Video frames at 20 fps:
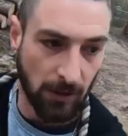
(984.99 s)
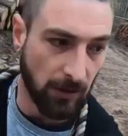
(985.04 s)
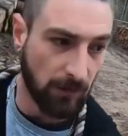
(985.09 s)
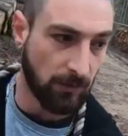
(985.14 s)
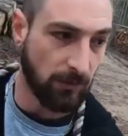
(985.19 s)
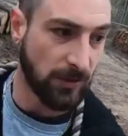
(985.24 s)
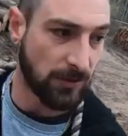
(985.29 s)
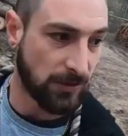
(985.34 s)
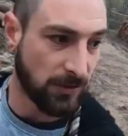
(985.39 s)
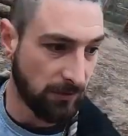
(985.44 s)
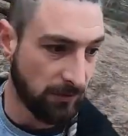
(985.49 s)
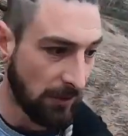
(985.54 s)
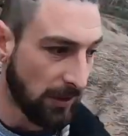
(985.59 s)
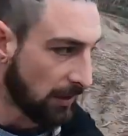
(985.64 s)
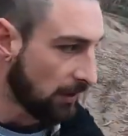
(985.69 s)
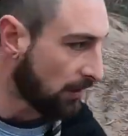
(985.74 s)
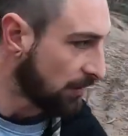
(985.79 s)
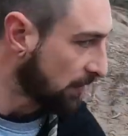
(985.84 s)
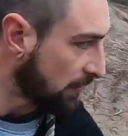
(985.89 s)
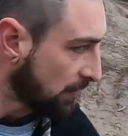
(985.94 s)
Because once she
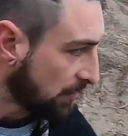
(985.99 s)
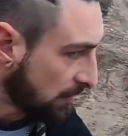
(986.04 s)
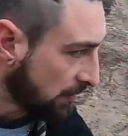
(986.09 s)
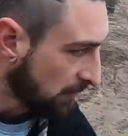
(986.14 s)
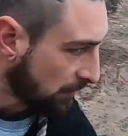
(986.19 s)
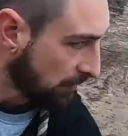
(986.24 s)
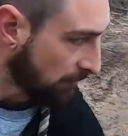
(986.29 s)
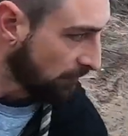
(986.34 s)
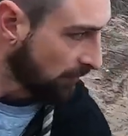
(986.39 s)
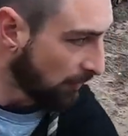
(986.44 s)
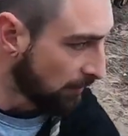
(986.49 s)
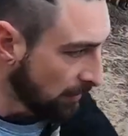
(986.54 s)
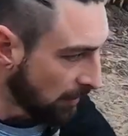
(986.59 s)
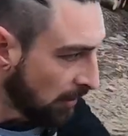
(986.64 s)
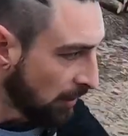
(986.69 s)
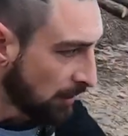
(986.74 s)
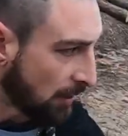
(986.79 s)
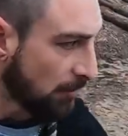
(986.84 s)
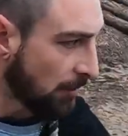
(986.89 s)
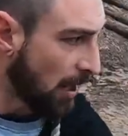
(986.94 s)
realises she's on her own,
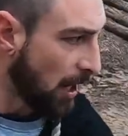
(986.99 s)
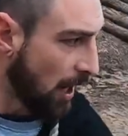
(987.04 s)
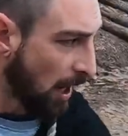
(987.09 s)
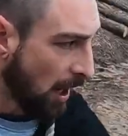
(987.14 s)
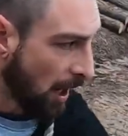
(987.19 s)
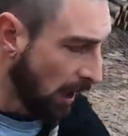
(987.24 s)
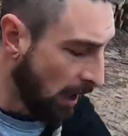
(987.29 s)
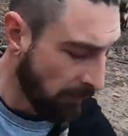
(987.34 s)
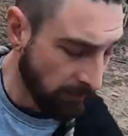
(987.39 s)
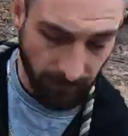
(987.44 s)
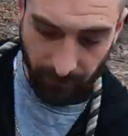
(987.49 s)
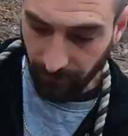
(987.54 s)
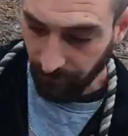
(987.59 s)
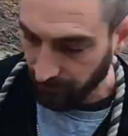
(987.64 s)
come on!